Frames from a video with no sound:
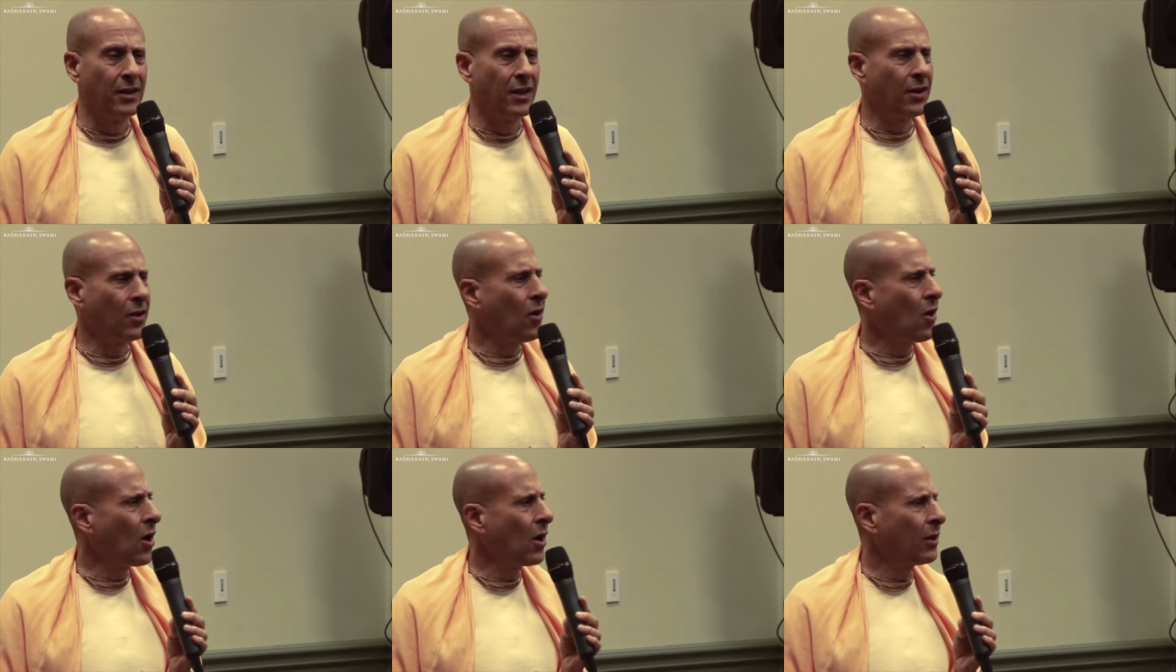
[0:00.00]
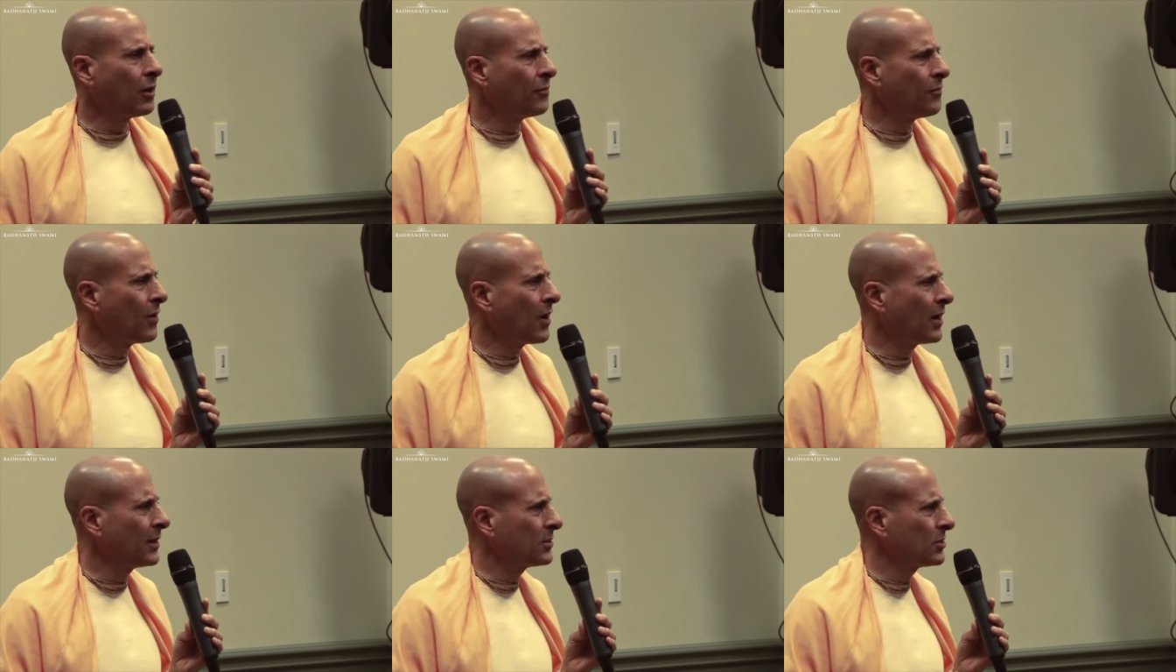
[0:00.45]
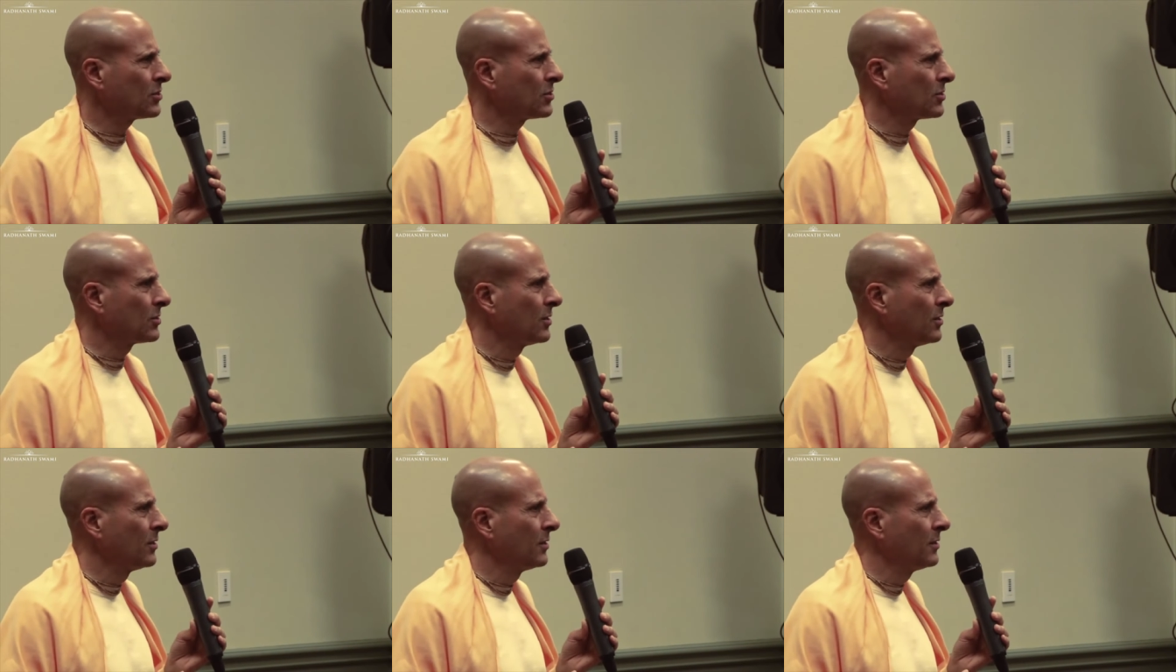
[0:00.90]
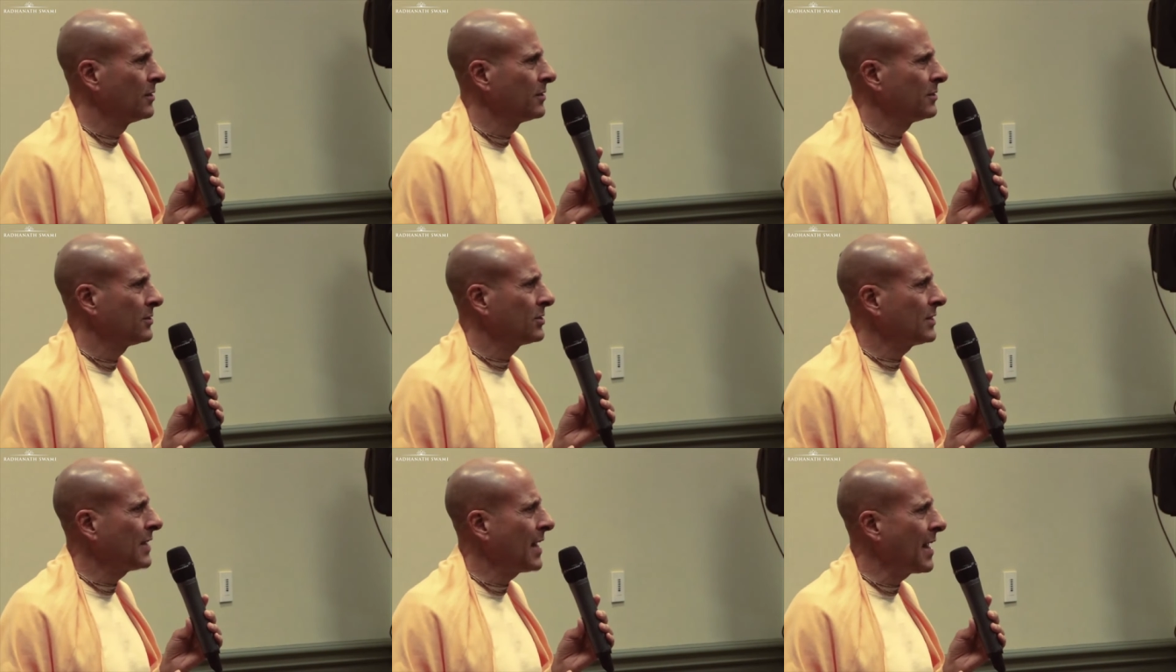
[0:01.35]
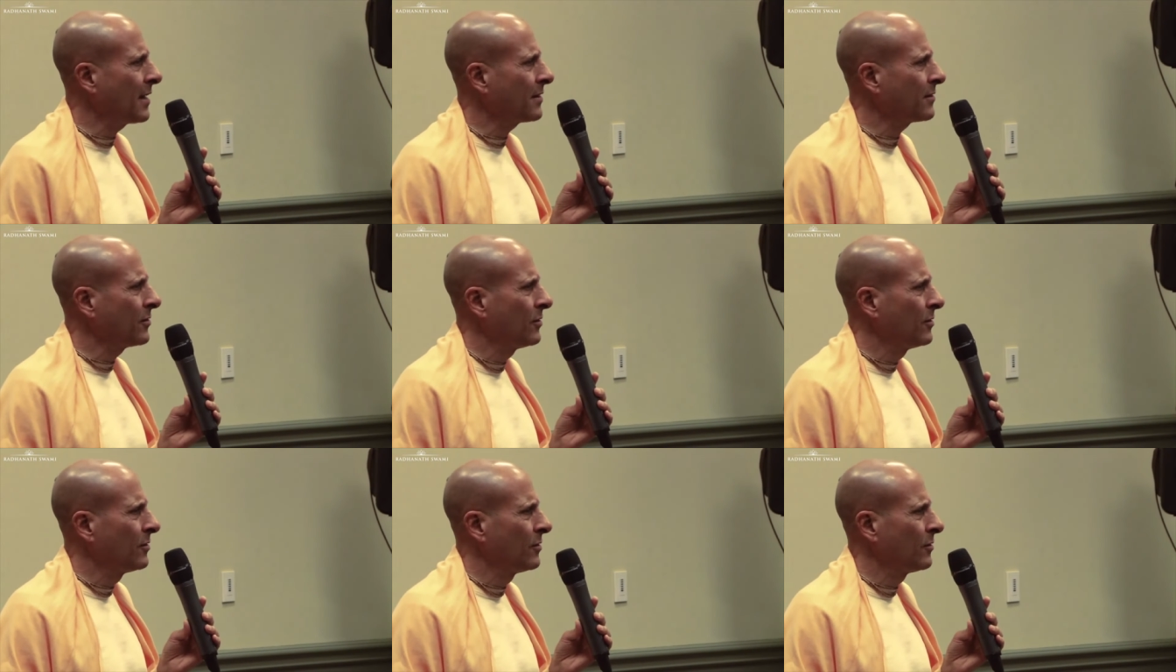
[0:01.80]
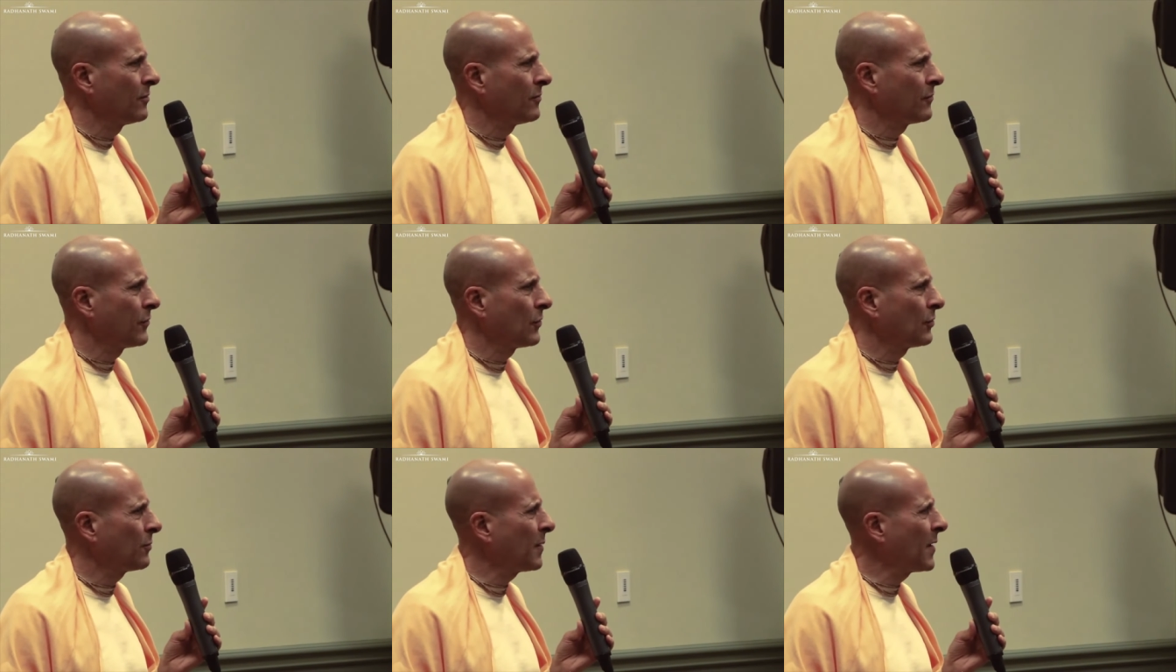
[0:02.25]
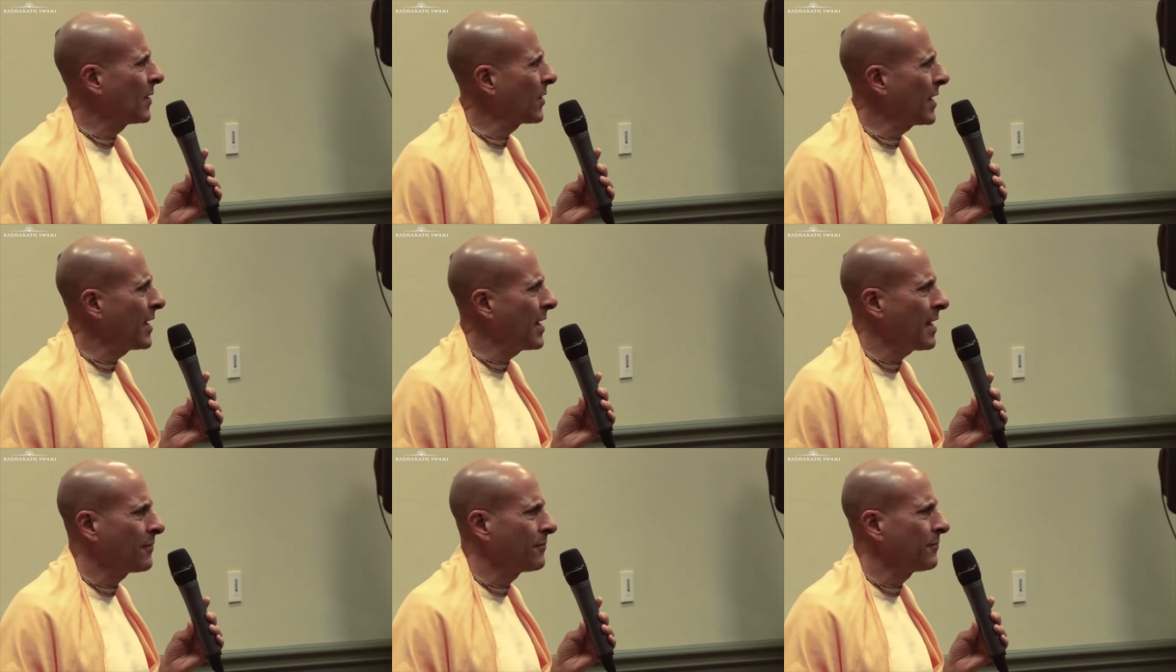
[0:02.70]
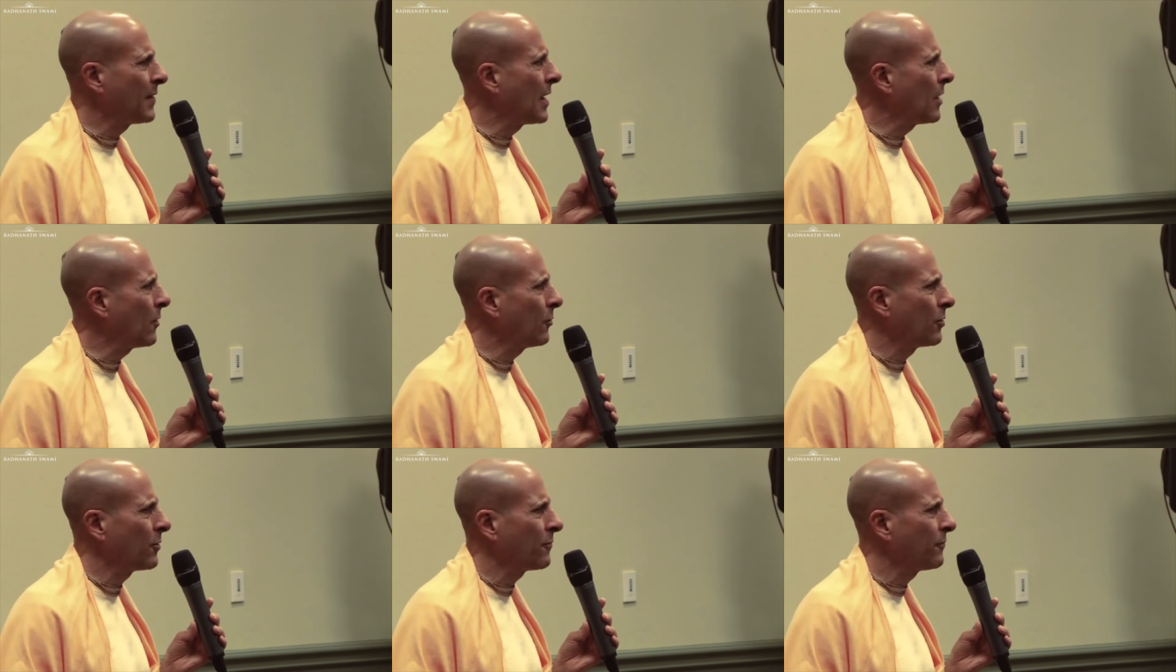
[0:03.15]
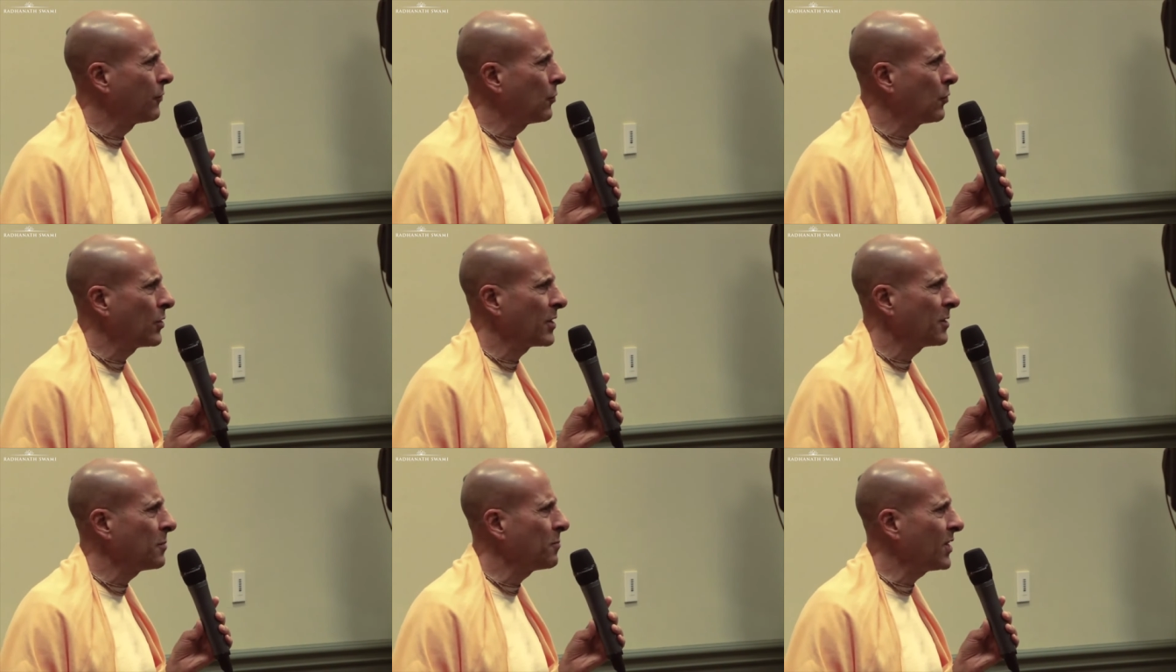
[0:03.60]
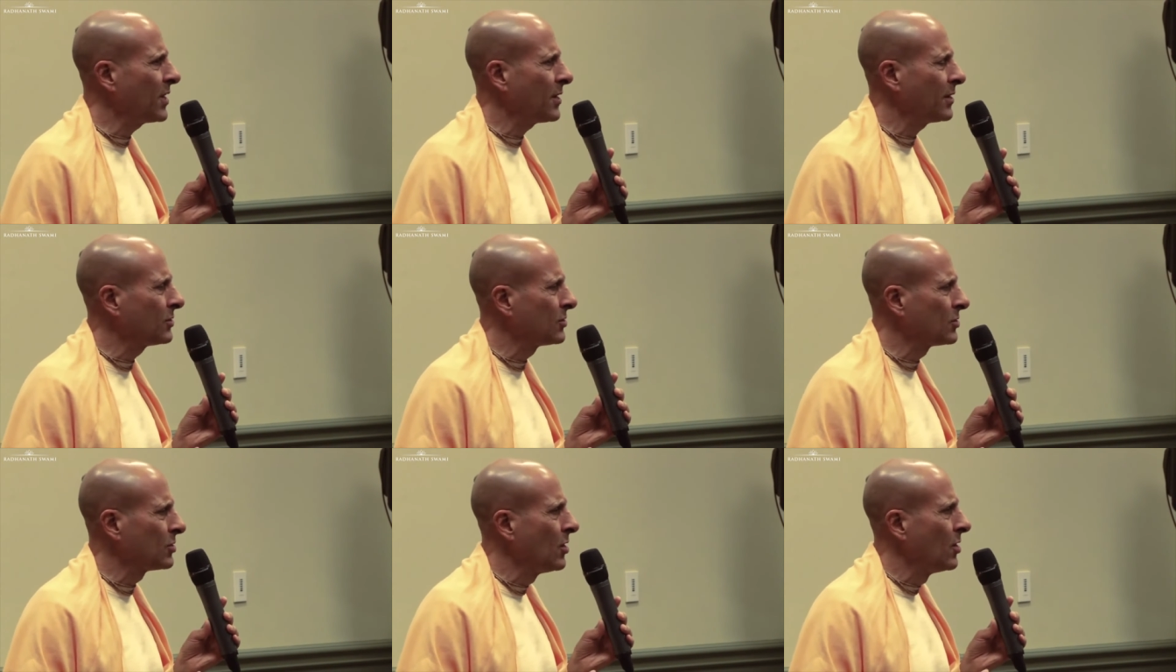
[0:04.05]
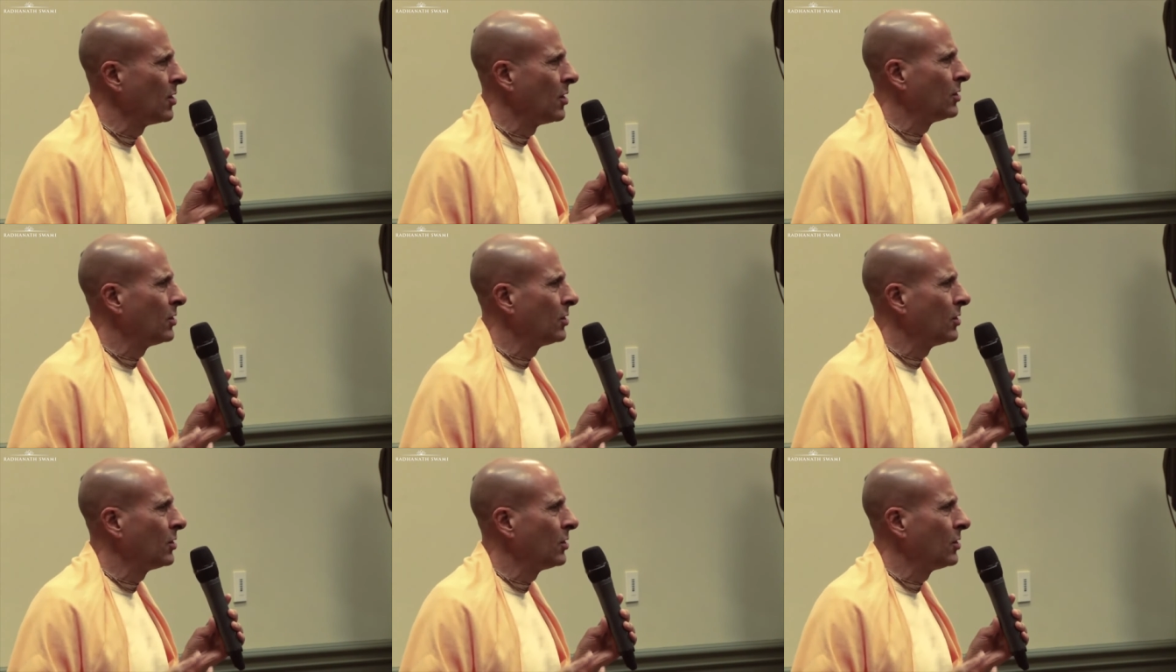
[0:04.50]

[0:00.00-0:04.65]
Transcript: And all of us sat for about a half hour, 40 minutes,